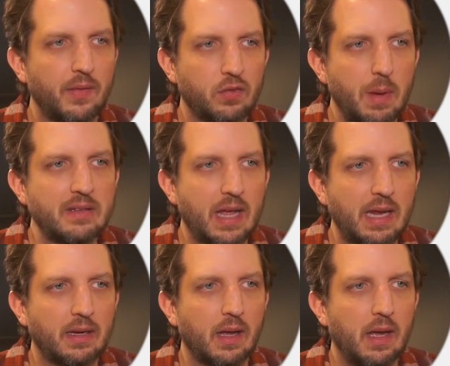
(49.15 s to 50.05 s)
And this may
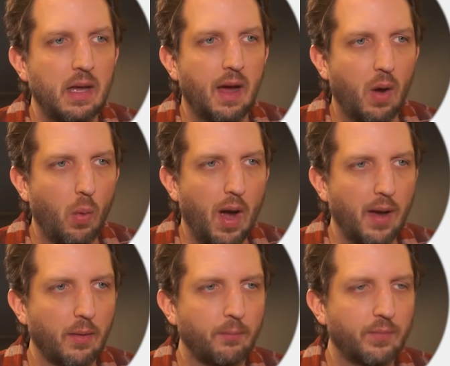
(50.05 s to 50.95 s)
take a
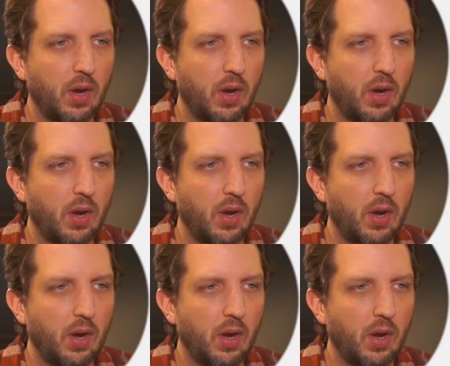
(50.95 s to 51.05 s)
while.